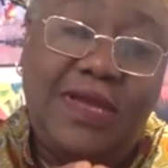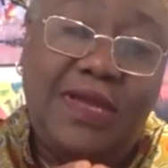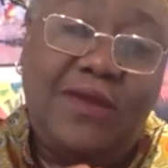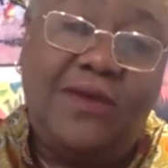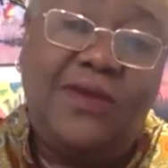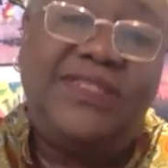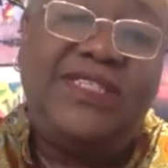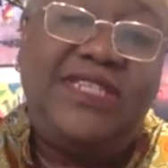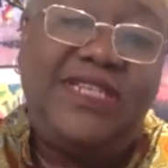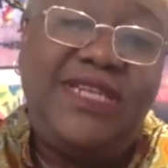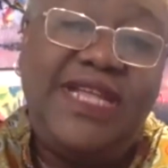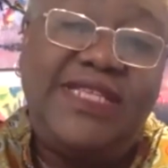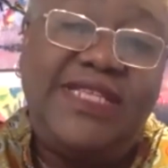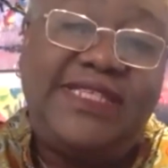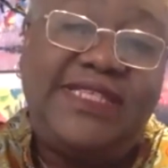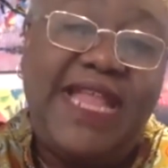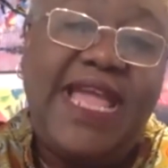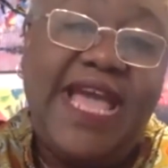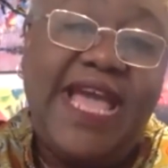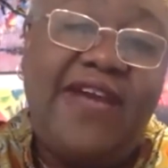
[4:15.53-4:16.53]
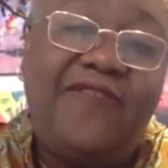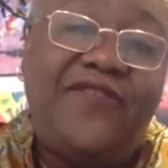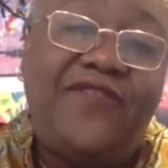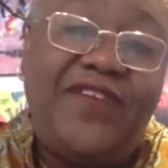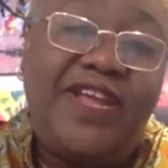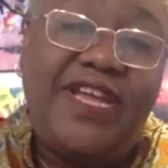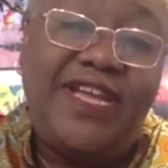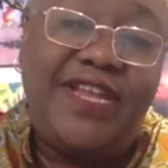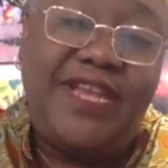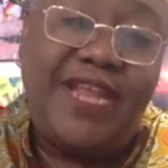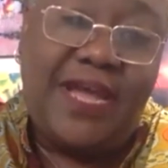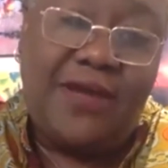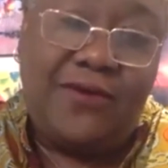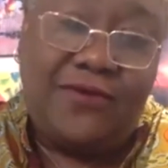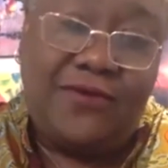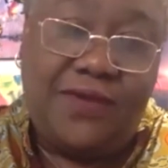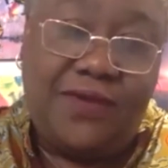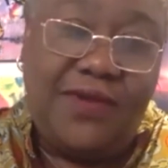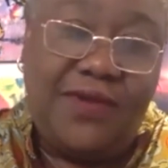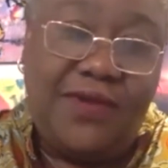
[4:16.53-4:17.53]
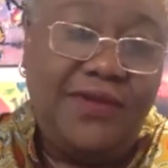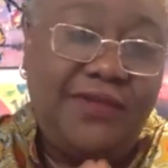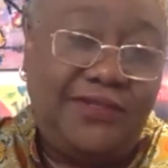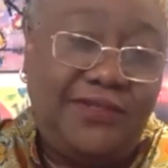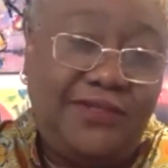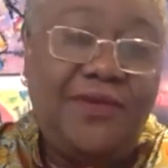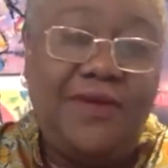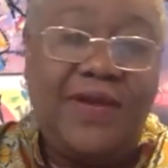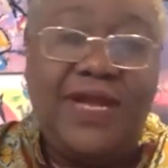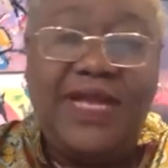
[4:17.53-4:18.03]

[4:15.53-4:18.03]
continents like Africa down. So I